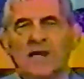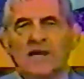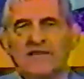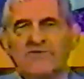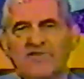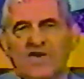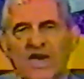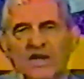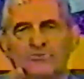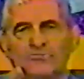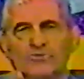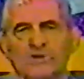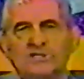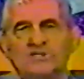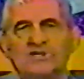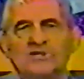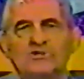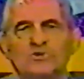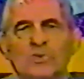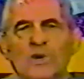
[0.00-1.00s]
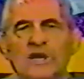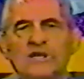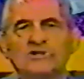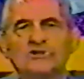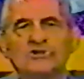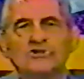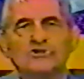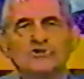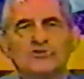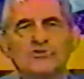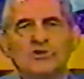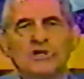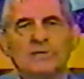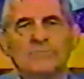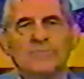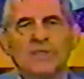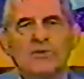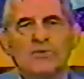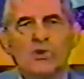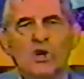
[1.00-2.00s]
Now, I'll give you eight reasons why you should
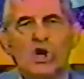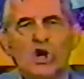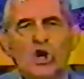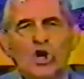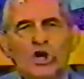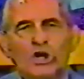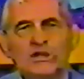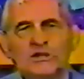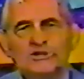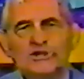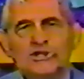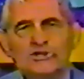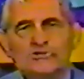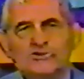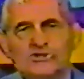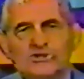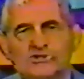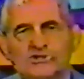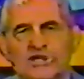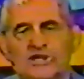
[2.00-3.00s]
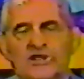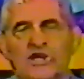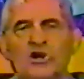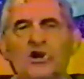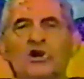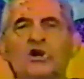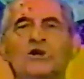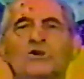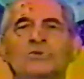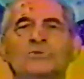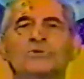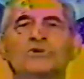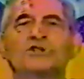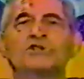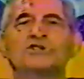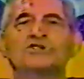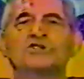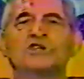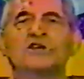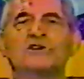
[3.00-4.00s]
scream. They were all nurses, and they all were
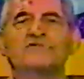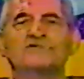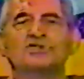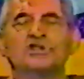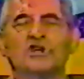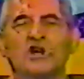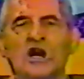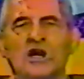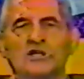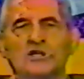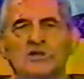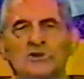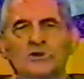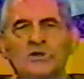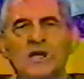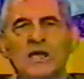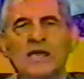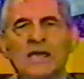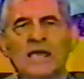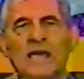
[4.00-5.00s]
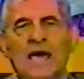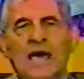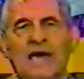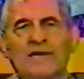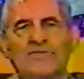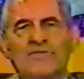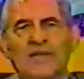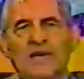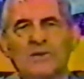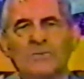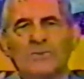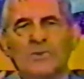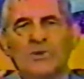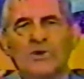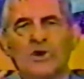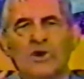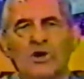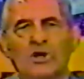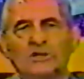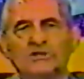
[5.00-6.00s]
in the city of Chicago, and they
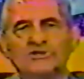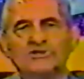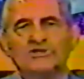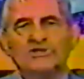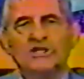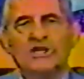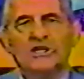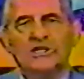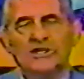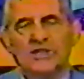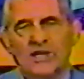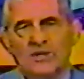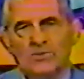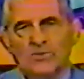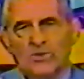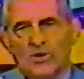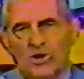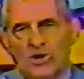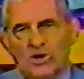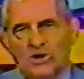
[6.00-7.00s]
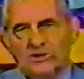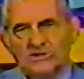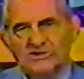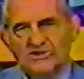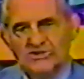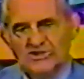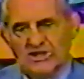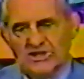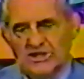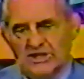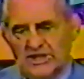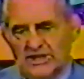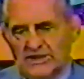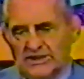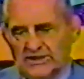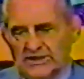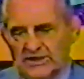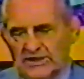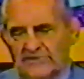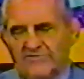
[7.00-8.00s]
were all, they were all
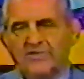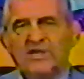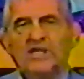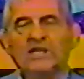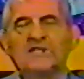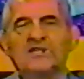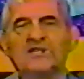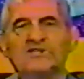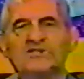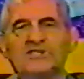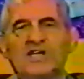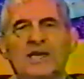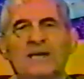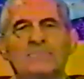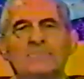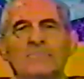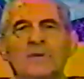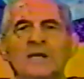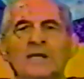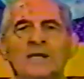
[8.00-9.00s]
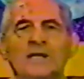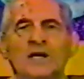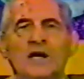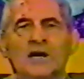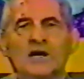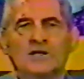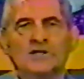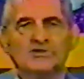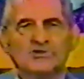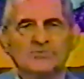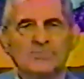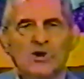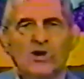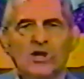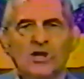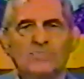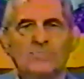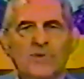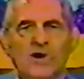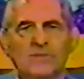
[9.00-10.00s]
studying and living in the same uh,
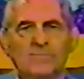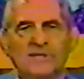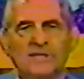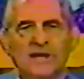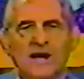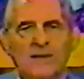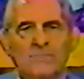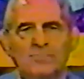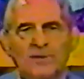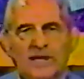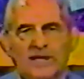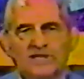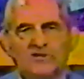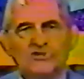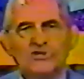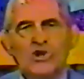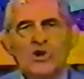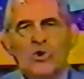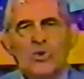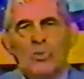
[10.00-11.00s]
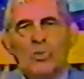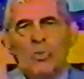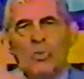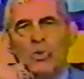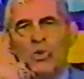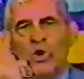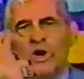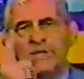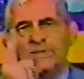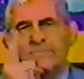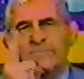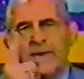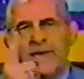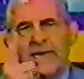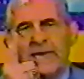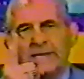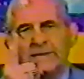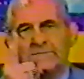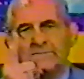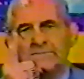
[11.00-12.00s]
small apartment complex. One
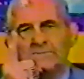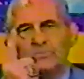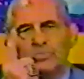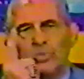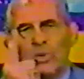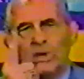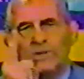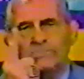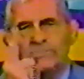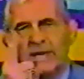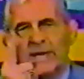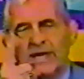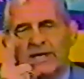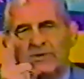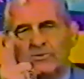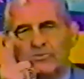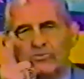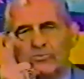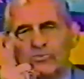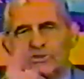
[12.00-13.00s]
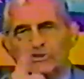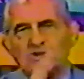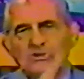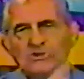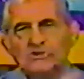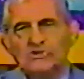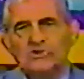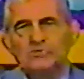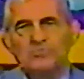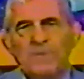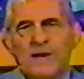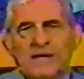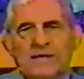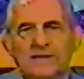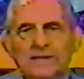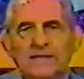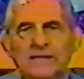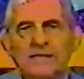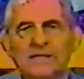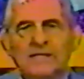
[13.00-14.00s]
man, one man, Richard Speck,
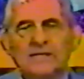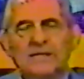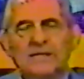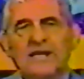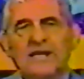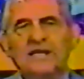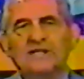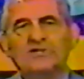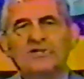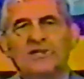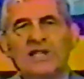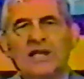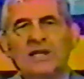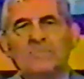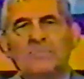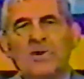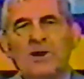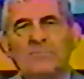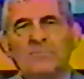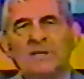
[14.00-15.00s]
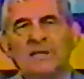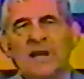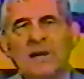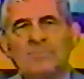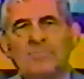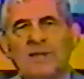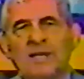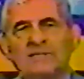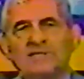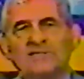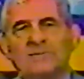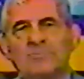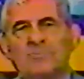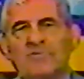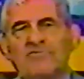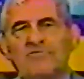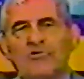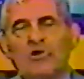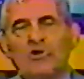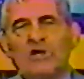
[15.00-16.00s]
got into that apartment complex, and
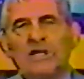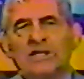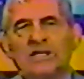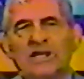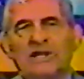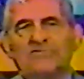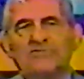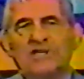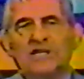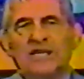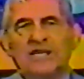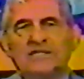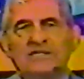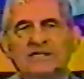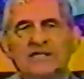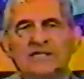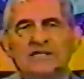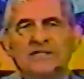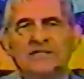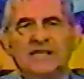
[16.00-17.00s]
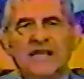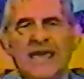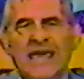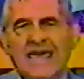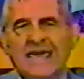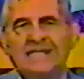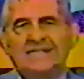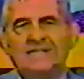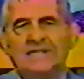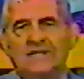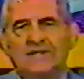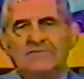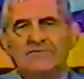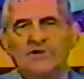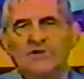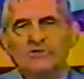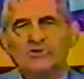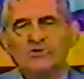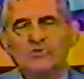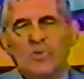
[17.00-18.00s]
before he left, he had killed eight
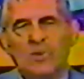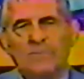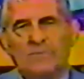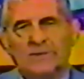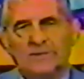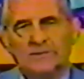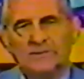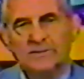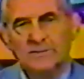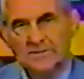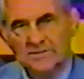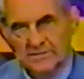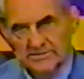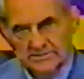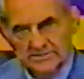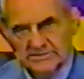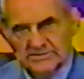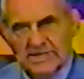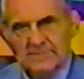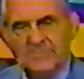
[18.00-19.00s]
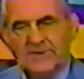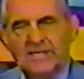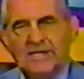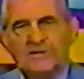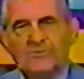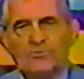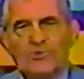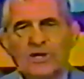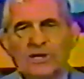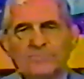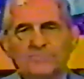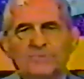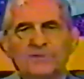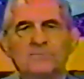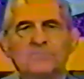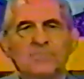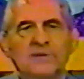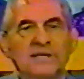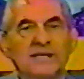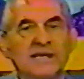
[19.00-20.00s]
of those women. Some he had raped,
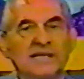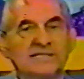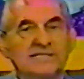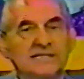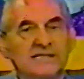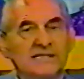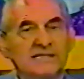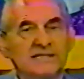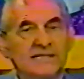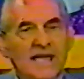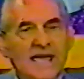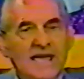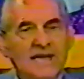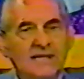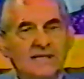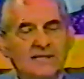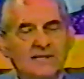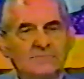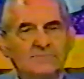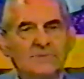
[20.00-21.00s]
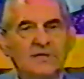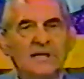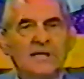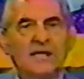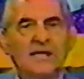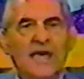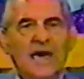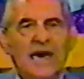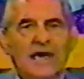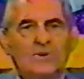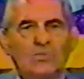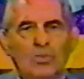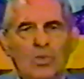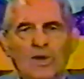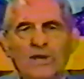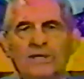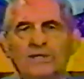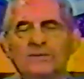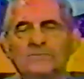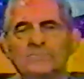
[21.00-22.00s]
but he had killed eight of them. And
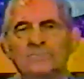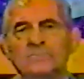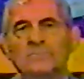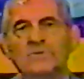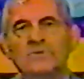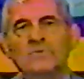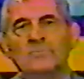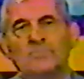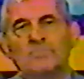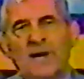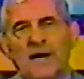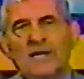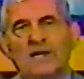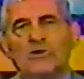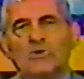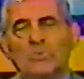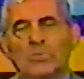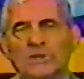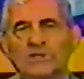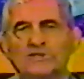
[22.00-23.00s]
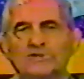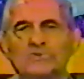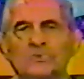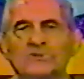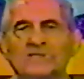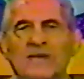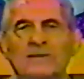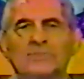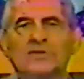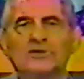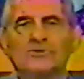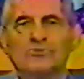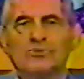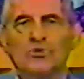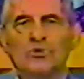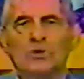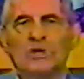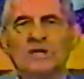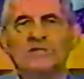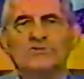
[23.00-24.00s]
one of them, by her wits, was able to
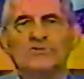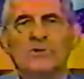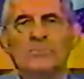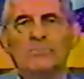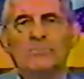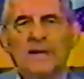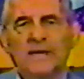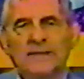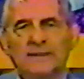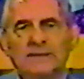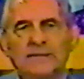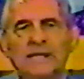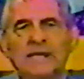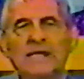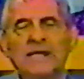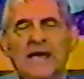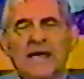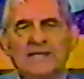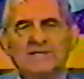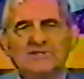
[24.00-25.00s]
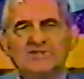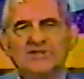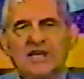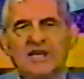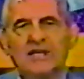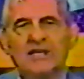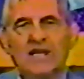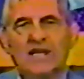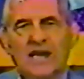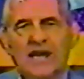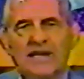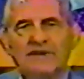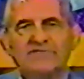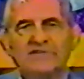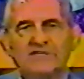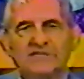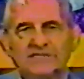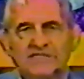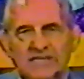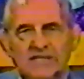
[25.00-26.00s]
roll under a bed and stay
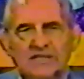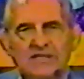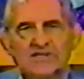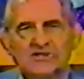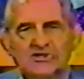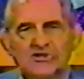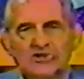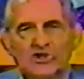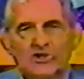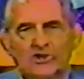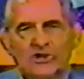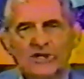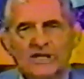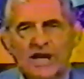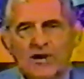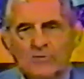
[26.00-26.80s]
alive and tell the story.